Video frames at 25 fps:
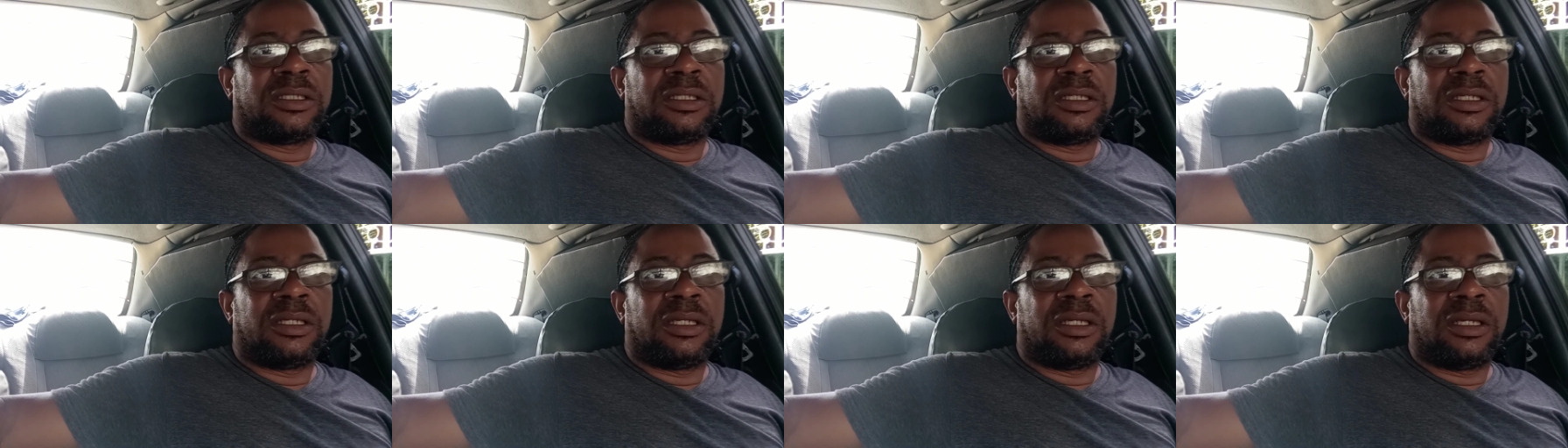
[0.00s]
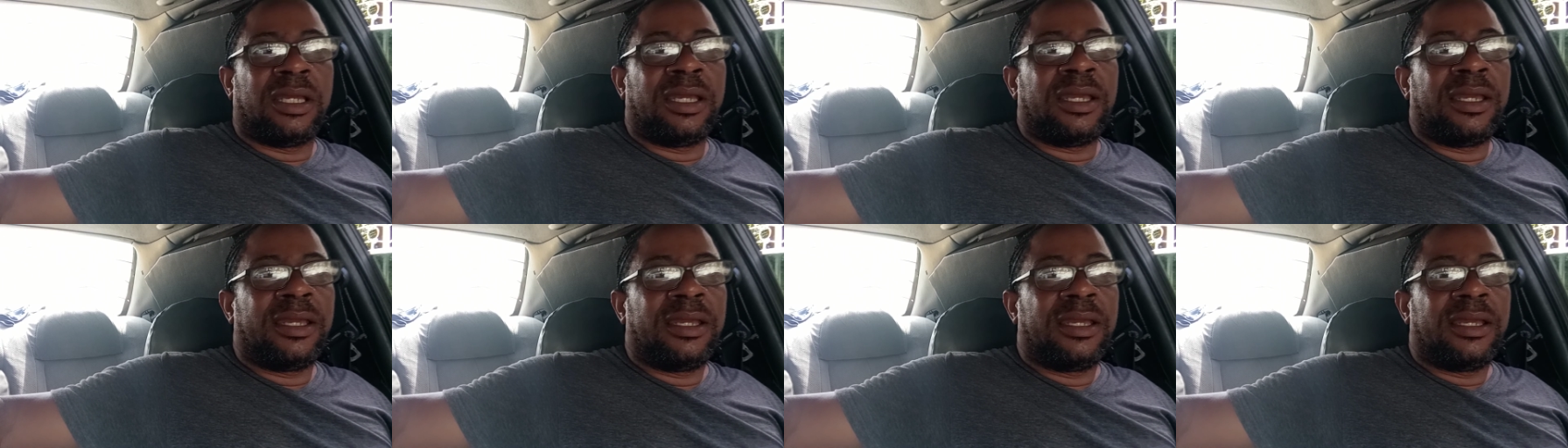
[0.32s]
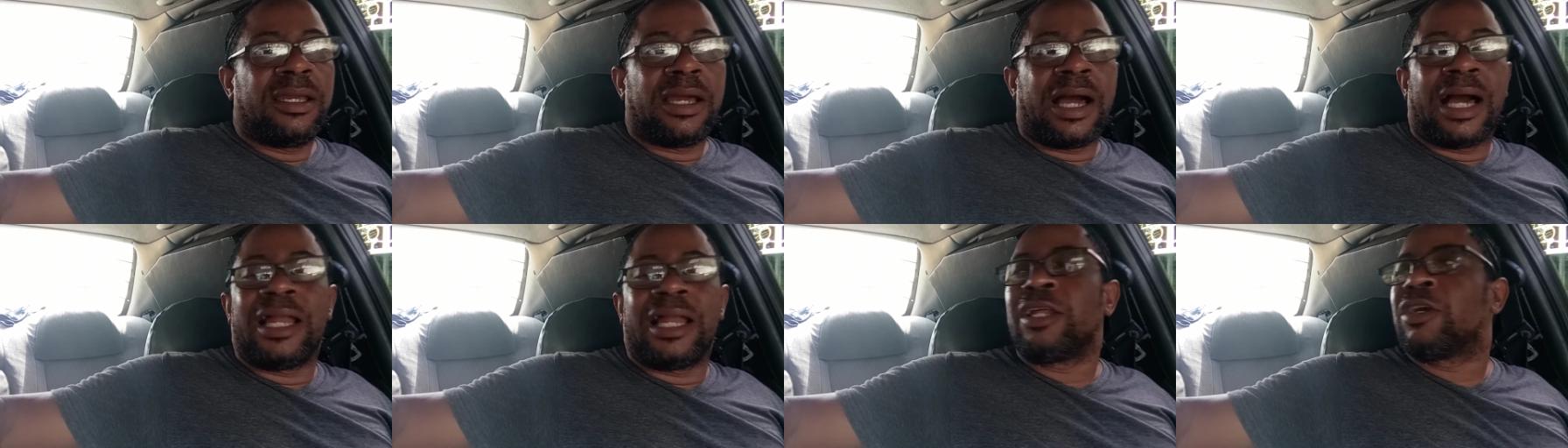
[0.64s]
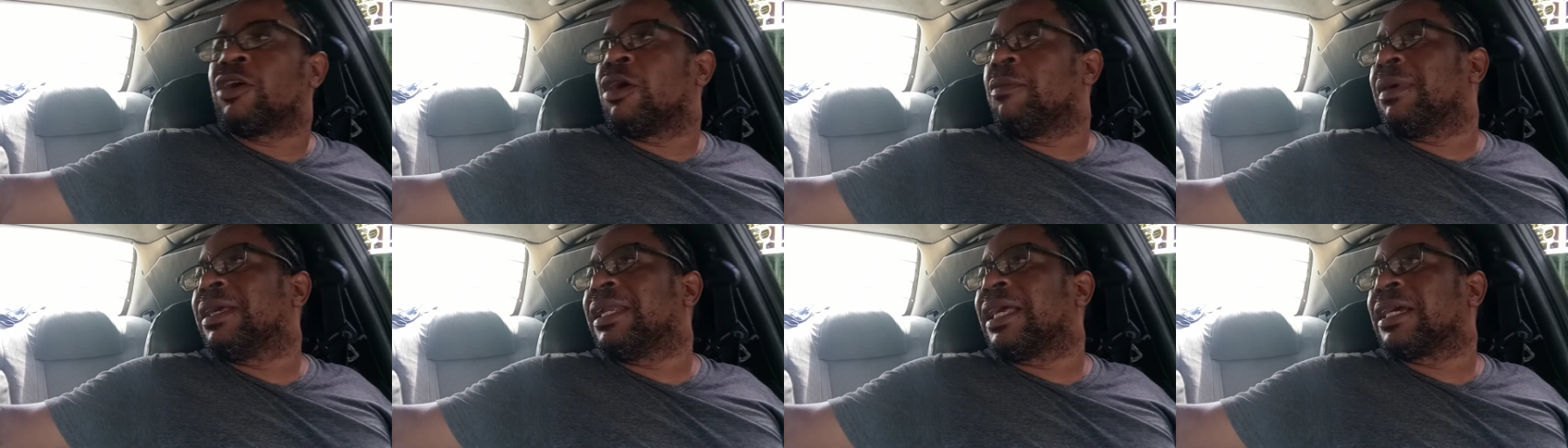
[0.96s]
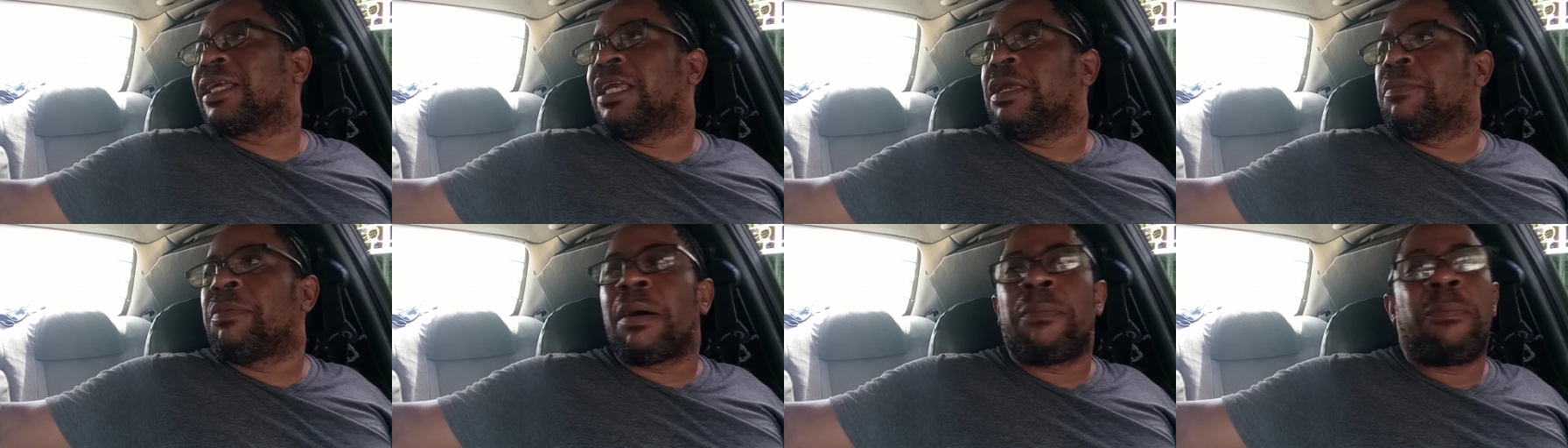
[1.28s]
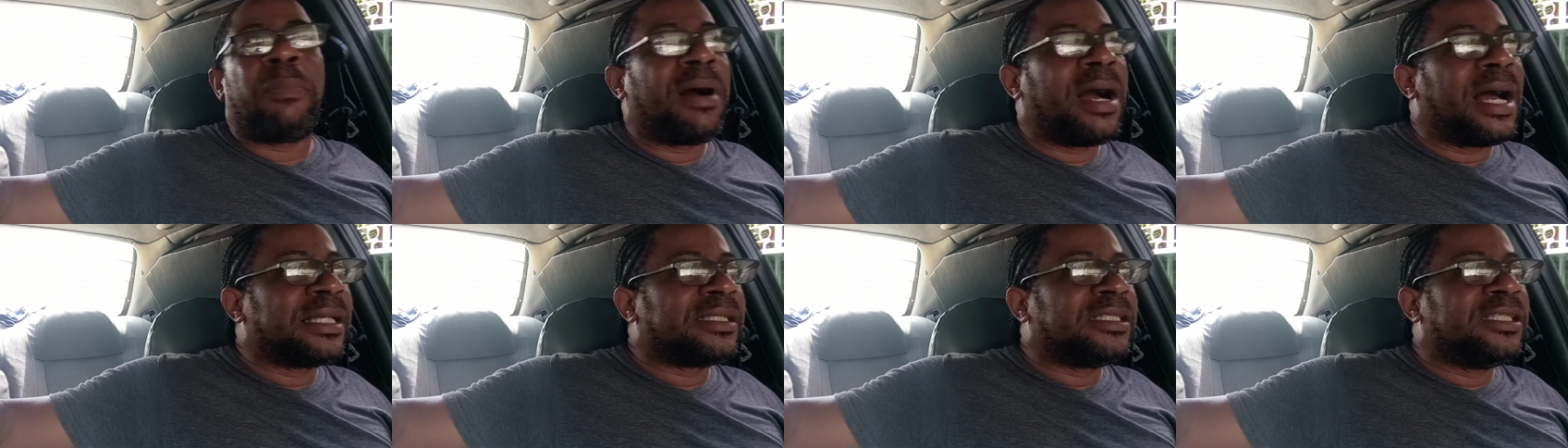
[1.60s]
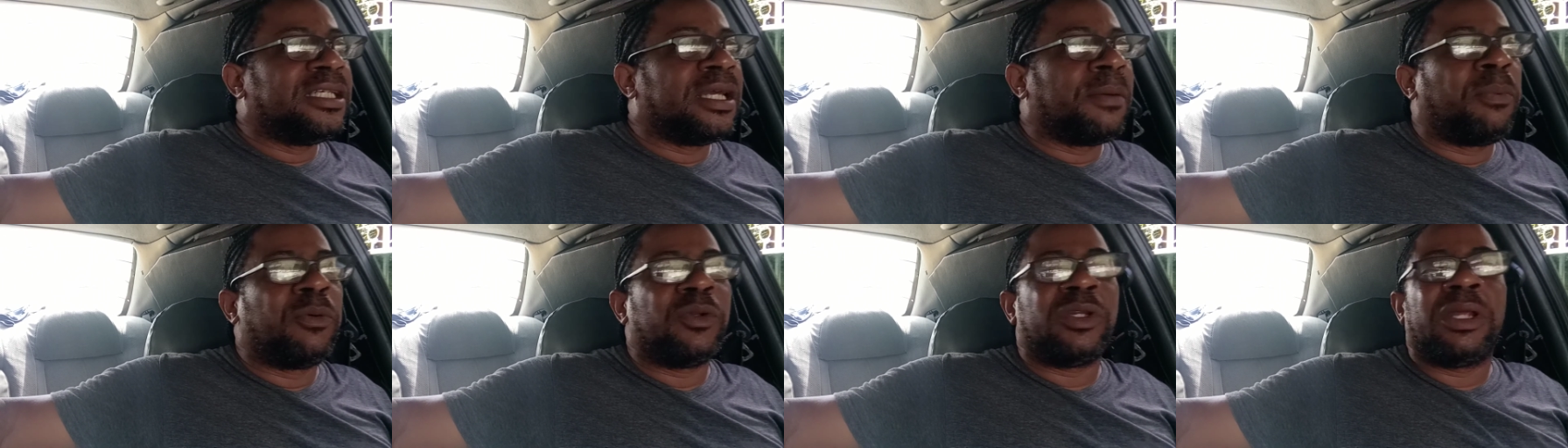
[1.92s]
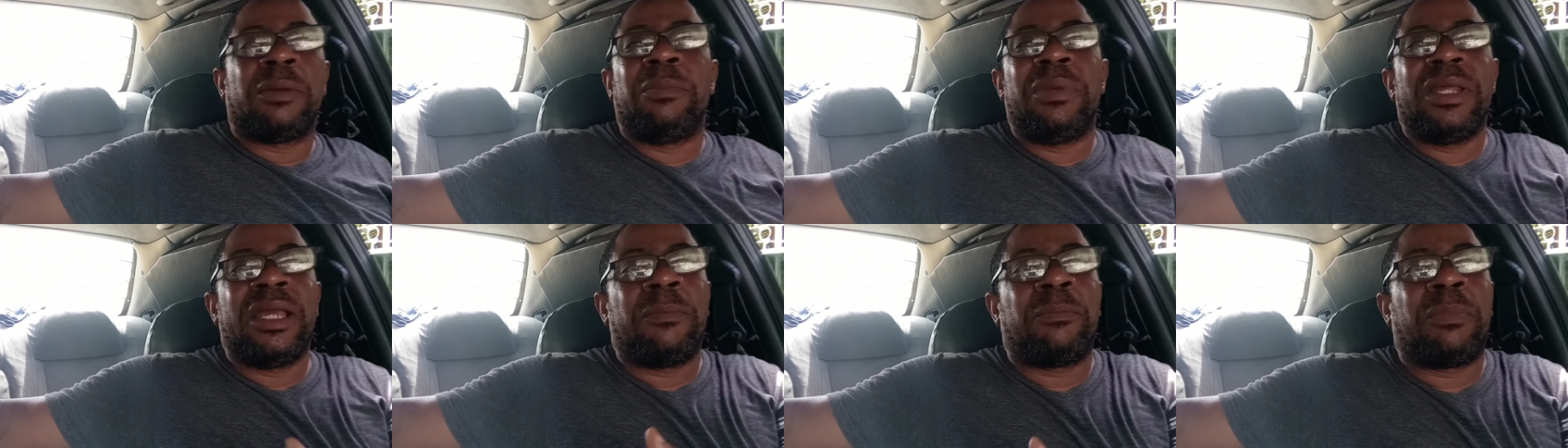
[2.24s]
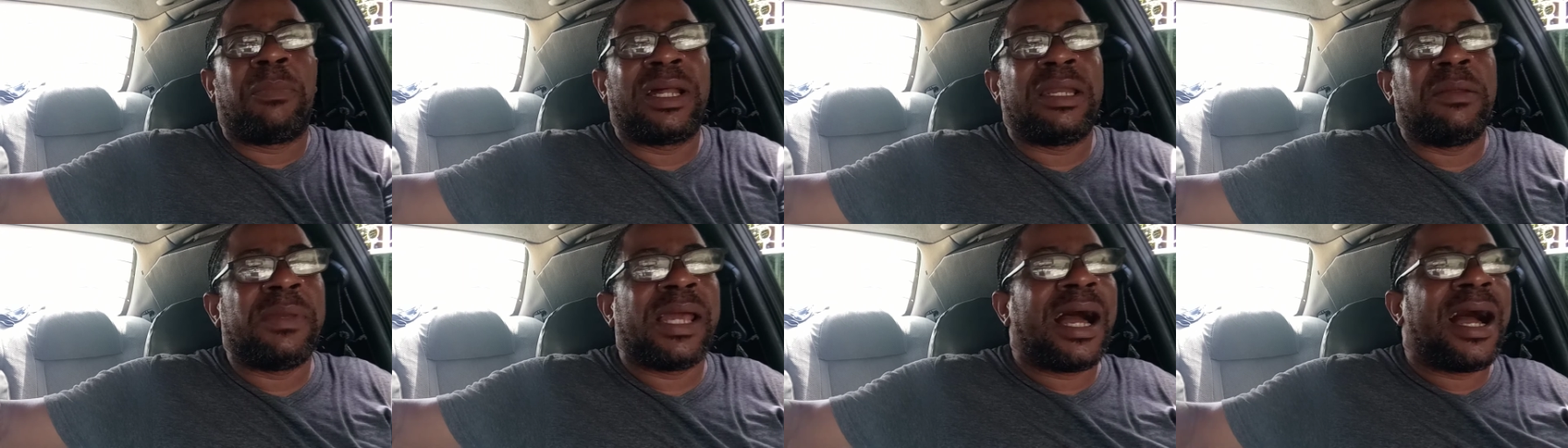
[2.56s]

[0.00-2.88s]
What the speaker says: Eh? A little man I keep a party, I put the blame on him.